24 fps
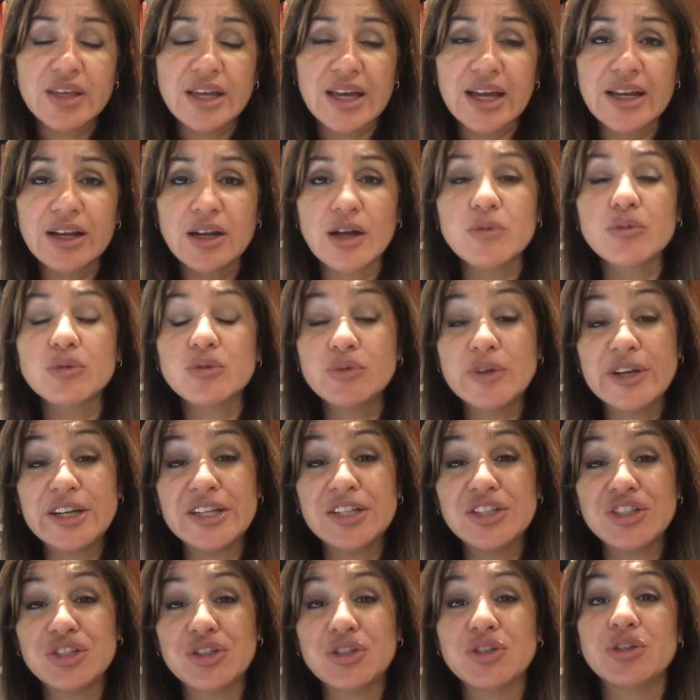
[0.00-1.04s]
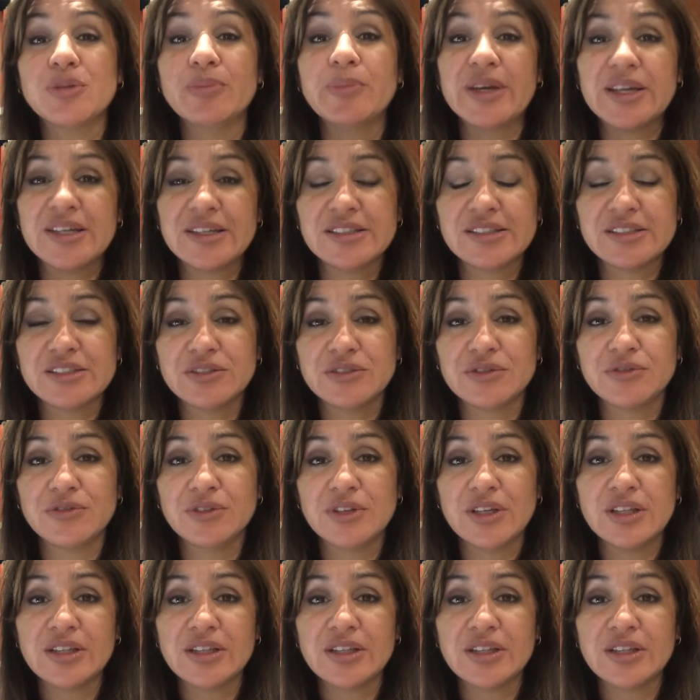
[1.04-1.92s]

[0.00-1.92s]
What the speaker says: And I will read you the piece of